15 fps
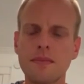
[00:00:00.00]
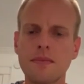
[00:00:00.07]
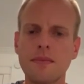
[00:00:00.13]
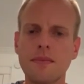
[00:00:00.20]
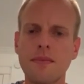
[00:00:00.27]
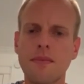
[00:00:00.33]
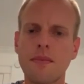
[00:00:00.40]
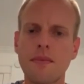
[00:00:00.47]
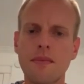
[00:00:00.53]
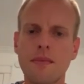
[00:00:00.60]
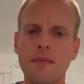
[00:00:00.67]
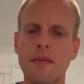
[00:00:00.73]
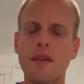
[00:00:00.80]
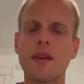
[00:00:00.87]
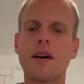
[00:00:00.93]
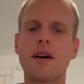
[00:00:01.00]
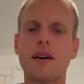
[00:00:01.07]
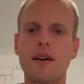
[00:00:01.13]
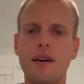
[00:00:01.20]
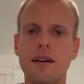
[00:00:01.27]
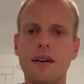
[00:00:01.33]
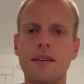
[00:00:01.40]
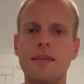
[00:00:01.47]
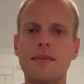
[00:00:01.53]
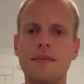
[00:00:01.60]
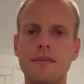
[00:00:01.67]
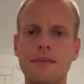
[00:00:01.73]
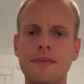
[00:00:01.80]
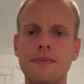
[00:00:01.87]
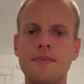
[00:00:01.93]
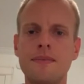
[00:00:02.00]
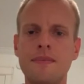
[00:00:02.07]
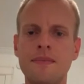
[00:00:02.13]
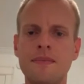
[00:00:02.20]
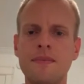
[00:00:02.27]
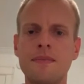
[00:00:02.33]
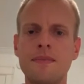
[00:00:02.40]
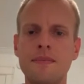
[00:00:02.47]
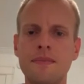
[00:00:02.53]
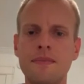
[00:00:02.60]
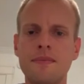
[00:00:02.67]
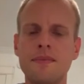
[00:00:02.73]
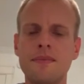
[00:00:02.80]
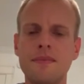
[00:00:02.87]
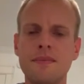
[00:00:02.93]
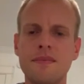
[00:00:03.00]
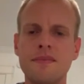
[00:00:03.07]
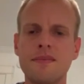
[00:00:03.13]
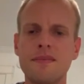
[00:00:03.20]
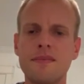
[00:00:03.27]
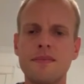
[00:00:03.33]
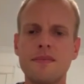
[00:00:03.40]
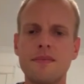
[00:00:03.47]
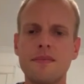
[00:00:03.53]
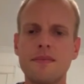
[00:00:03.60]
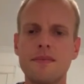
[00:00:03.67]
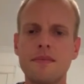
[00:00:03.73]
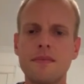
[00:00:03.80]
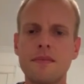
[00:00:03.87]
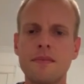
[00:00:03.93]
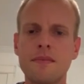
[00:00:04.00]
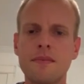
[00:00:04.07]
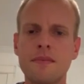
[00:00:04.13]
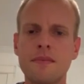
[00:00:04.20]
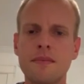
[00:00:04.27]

No words are spoken by the person on screen.